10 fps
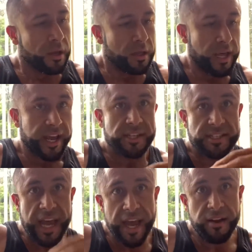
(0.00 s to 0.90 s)
like
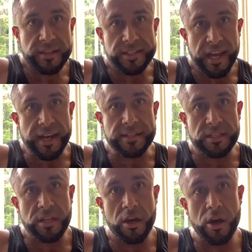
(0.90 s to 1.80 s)
10
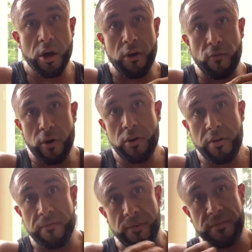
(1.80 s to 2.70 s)
sets of
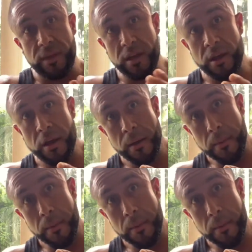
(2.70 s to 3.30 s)
150